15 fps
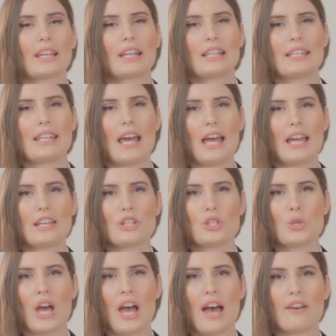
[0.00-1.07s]
Then
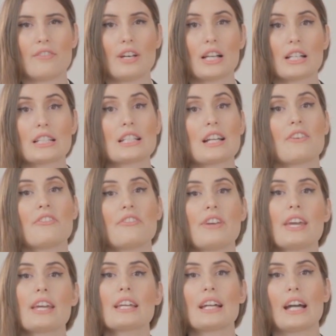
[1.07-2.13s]
you have
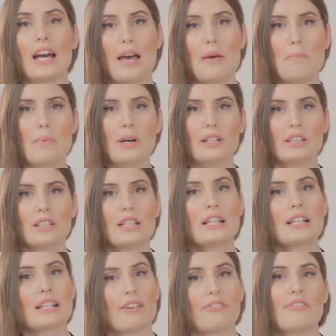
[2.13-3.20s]
café crème.
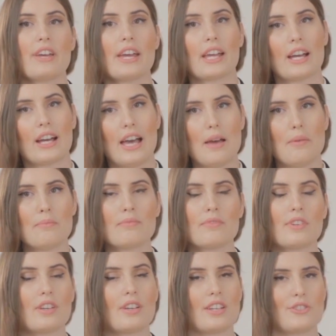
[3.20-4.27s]
Café
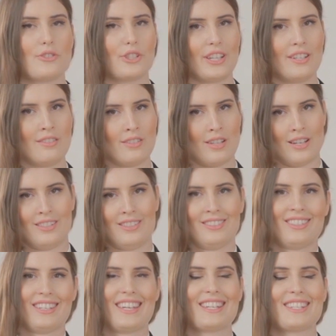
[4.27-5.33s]
crème, as you can
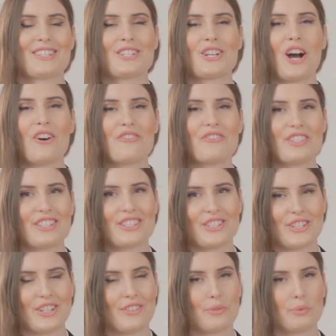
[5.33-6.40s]
tell, it's coffee
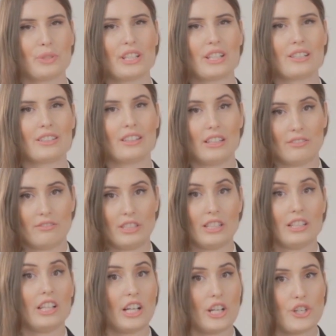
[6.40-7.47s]
served in a
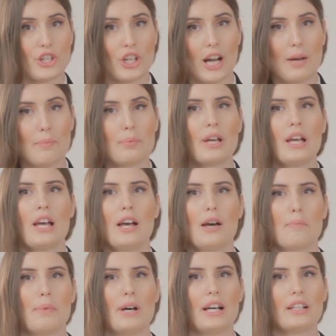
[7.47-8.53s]
large cup,
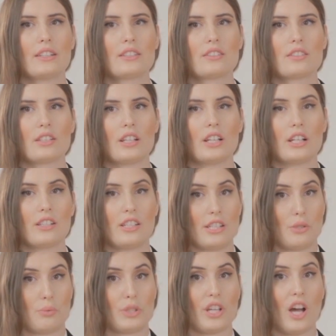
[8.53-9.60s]
but
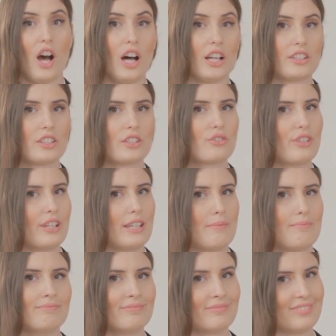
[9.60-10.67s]
it's with hot
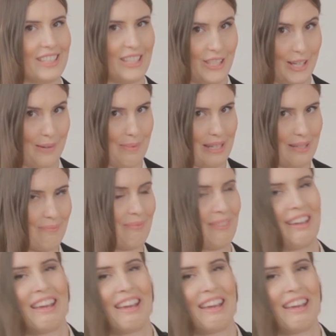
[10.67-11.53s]
cream. Yummy.